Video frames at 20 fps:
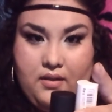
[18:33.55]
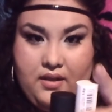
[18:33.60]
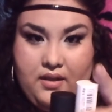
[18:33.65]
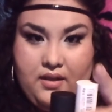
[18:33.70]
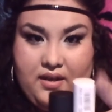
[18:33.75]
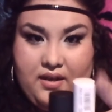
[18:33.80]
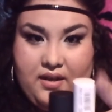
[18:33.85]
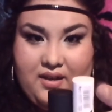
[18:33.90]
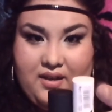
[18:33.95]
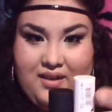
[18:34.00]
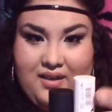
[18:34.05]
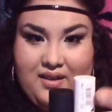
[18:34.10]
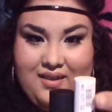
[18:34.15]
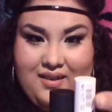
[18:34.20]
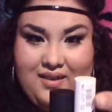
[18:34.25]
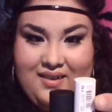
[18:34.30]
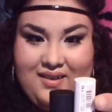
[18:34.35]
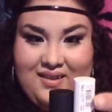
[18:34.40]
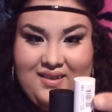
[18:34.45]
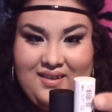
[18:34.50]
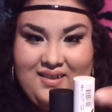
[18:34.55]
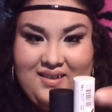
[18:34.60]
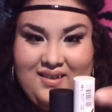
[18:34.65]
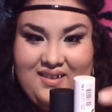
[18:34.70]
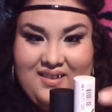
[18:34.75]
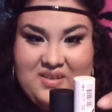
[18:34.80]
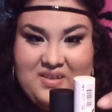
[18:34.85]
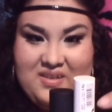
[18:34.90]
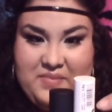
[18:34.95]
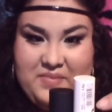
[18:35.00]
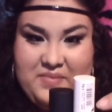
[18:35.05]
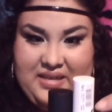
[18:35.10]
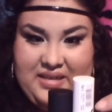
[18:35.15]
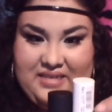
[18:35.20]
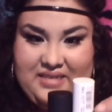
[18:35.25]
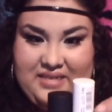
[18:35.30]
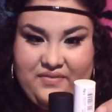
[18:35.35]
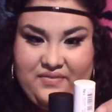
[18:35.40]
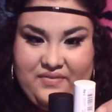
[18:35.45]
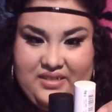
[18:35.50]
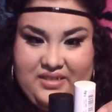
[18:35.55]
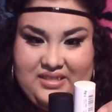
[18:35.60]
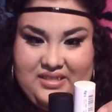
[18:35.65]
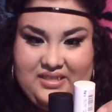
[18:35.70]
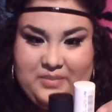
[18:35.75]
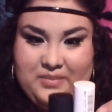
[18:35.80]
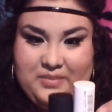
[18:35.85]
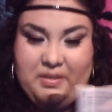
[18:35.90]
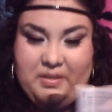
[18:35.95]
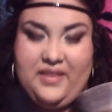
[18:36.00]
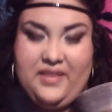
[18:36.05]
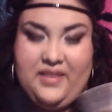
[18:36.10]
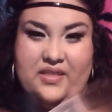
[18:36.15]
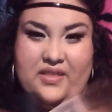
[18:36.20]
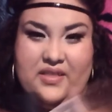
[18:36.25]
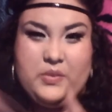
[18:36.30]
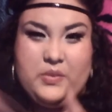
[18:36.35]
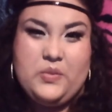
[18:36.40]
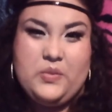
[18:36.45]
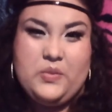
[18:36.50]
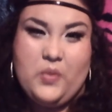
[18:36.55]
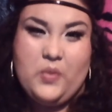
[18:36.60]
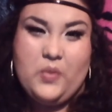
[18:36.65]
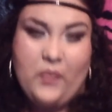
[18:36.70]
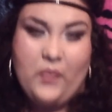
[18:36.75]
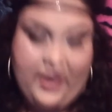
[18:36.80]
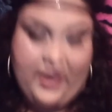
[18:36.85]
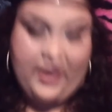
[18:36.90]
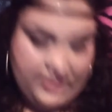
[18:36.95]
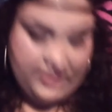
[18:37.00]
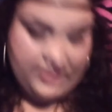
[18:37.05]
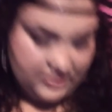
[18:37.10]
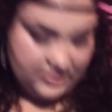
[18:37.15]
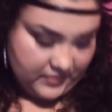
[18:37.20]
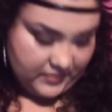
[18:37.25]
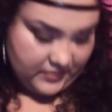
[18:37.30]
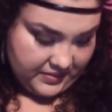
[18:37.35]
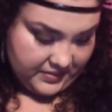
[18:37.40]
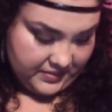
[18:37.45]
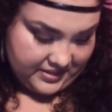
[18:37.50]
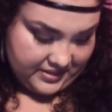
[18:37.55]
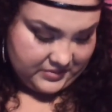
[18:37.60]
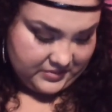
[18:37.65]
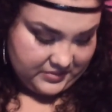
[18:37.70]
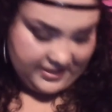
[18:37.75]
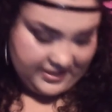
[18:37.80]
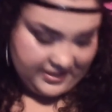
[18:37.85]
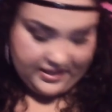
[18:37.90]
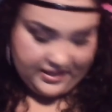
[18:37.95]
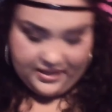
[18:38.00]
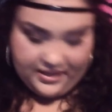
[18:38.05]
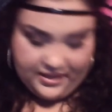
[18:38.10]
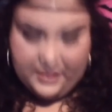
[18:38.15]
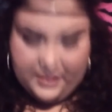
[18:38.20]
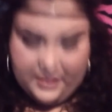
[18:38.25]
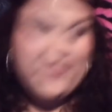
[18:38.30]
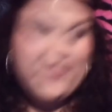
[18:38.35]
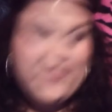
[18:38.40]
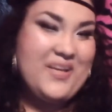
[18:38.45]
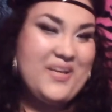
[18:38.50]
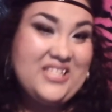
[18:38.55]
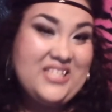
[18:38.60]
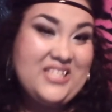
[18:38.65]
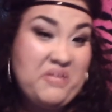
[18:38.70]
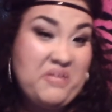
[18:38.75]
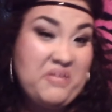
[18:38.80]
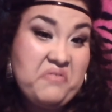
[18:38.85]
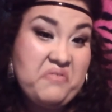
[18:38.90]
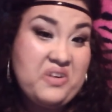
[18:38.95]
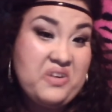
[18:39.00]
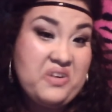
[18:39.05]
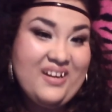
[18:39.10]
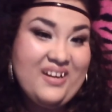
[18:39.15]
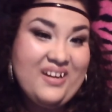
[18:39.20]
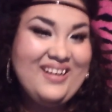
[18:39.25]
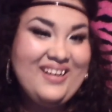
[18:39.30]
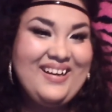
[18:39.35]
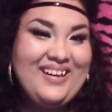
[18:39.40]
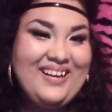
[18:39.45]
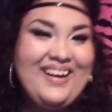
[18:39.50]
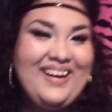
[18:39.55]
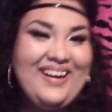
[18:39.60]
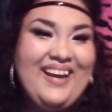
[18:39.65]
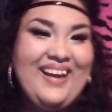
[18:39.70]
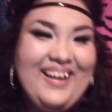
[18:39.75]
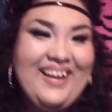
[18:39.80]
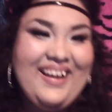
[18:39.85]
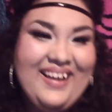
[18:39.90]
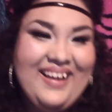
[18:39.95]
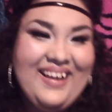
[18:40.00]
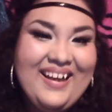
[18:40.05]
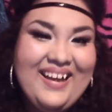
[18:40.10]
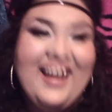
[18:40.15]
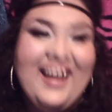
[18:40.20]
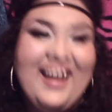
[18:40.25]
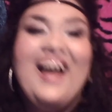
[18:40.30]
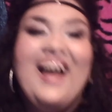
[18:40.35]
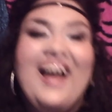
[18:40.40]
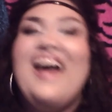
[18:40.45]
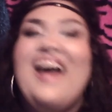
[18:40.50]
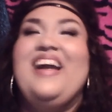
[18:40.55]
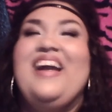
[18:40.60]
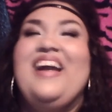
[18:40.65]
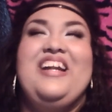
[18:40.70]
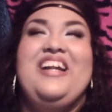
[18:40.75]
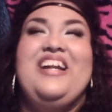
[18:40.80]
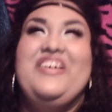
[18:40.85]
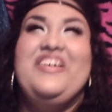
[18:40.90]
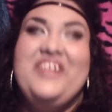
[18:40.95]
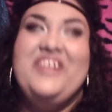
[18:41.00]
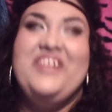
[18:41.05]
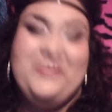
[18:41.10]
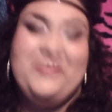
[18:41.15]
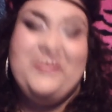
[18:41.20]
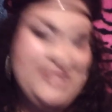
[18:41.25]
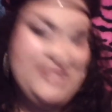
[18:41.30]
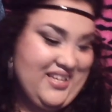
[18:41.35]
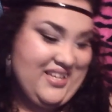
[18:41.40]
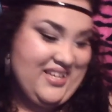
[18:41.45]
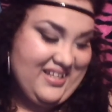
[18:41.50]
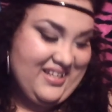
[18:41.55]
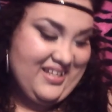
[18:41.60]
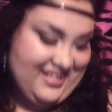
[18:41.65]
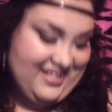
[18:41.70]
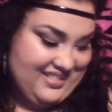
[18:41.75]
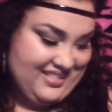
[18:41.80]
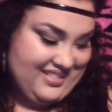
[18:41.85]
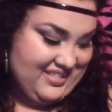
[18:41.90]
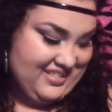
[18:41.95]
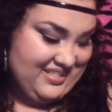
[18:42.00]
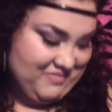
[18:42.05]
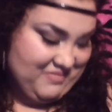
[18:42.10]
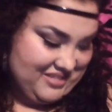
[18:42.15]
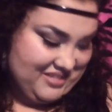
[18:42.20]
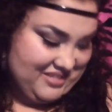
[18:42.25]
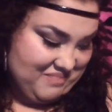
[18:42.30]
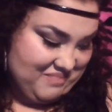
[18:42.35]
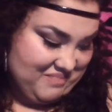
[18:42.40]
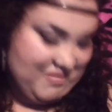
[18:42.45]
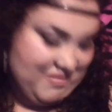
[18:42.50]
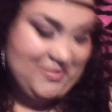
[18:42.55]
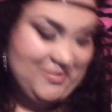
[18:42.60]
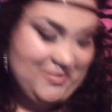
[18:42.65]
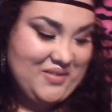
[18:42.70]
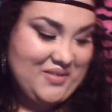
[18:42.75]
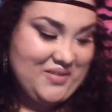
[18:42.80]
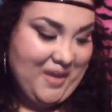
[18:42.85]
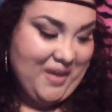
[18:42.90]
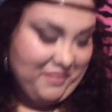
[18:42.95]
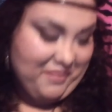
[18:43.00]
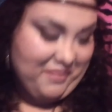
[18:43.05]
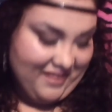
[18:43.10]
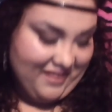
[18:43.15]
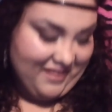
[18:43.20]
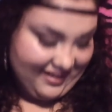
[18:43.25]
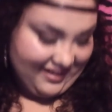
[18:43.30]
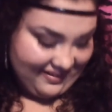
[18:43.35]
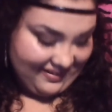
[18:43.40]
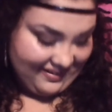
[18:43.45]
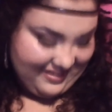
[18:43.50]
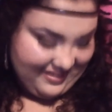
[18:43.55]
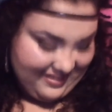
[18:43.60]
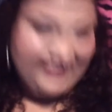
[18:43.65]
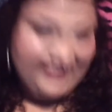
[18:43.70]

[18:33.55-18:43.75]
Look, big difference, but this one's more whiter, so maybe that's what it makes up for. I don't know what I'm saying. Just, I'm stupid. I'm so happy right now.